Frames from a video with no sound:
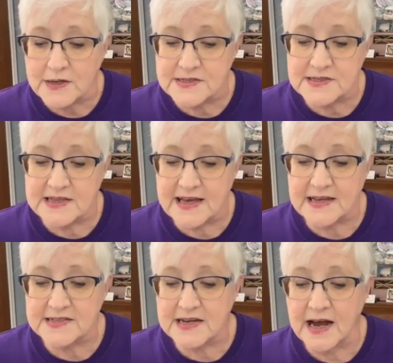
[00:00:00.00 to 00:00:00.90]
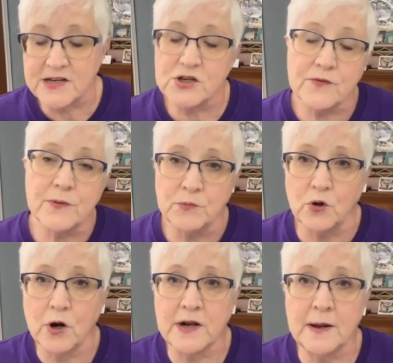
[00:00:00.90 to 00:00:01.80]
was that I took from
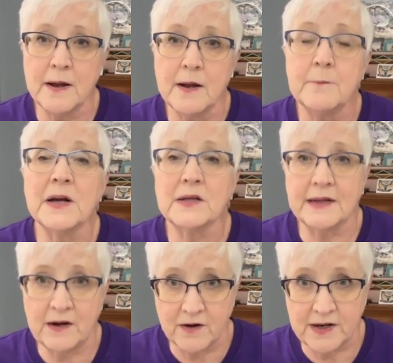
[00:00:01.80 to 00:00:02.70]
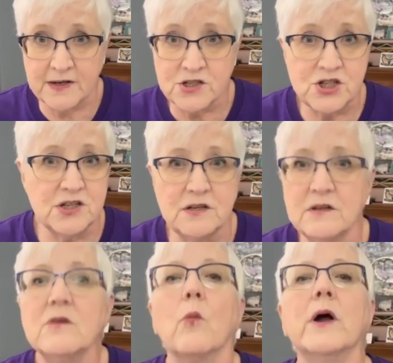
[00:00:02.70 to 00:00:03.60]
Lorna McLaren.
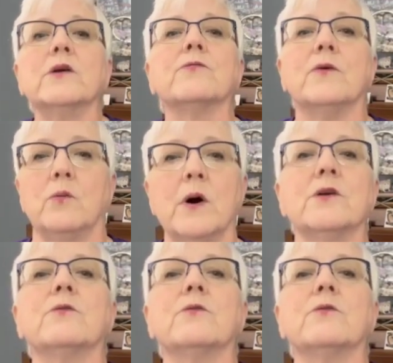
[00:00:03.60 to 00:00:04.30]
She, wonderful,